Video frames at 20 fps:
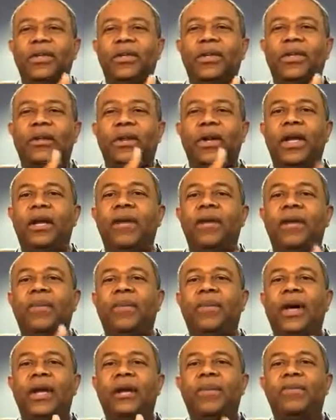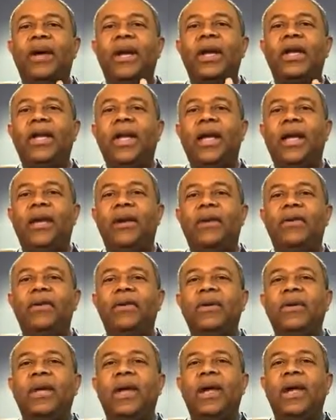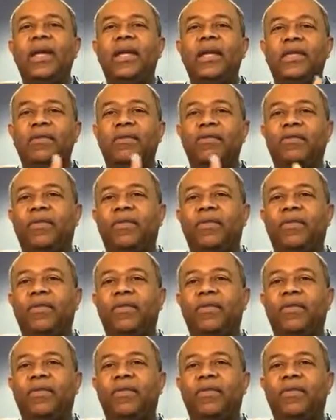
You're hearing about it right now, and it's